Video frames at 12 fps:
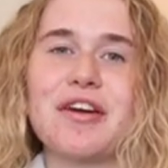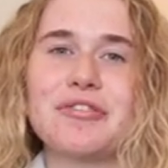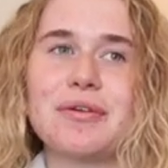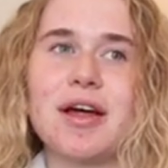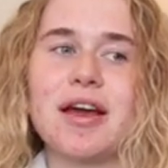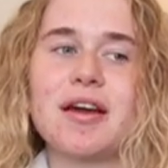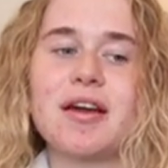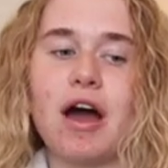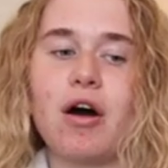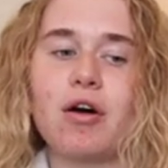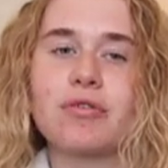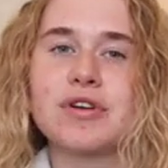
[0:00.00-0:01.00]
I feel like there
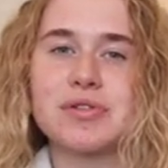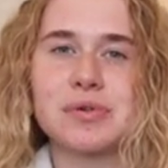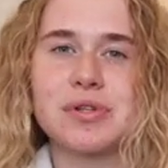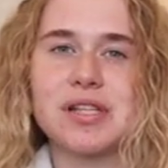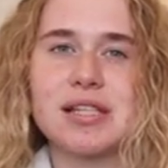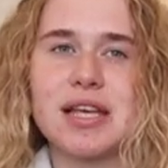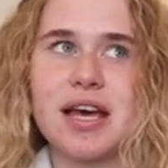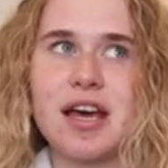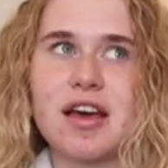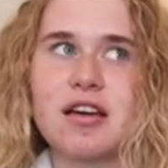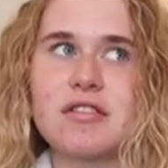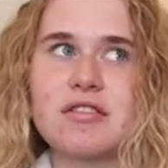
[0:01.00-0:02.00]
are resources
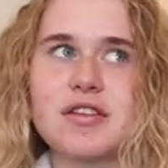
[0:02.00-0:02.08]
here,